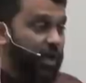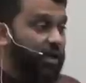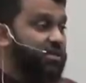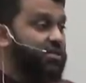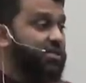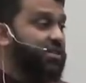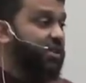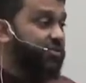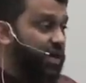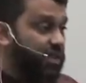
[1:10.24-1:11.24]
And the city
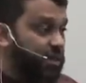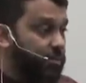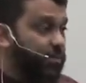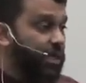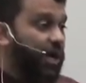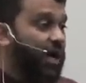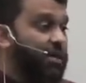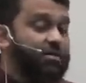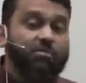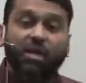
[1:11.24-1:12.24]
of Yathrib
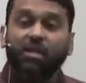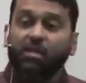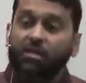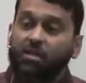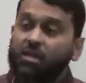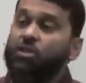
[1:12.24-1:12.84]
had many